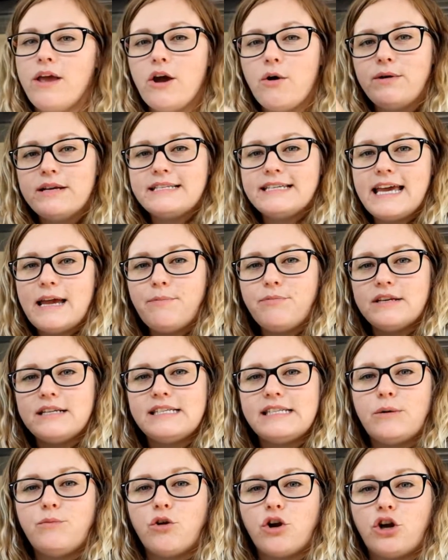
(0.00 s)
we always keep
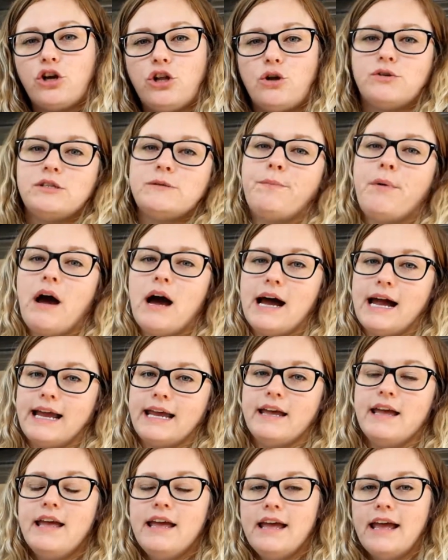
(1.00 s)
this somewhere close
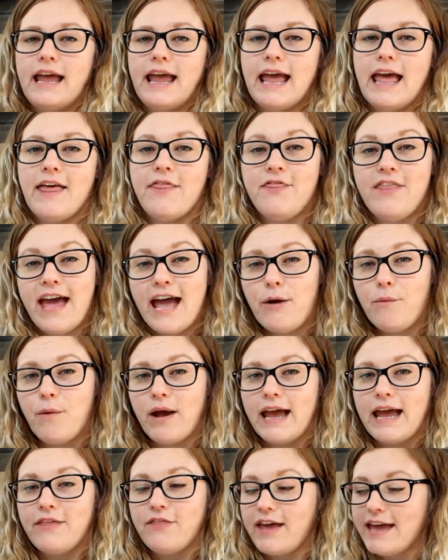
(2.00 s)
by. And that
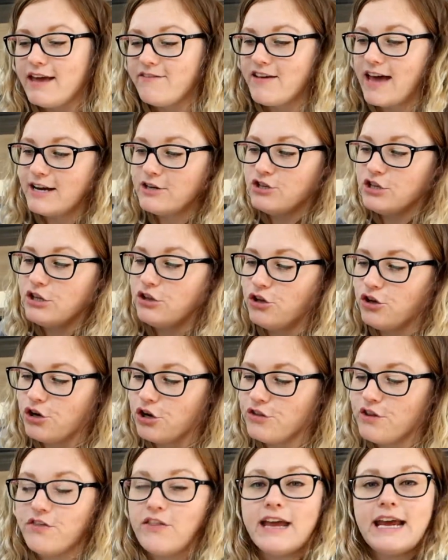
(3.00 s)
way, they have actually
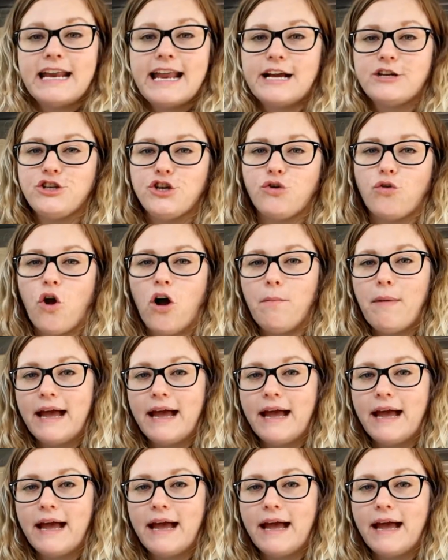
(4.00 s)
learned that they can actually crawl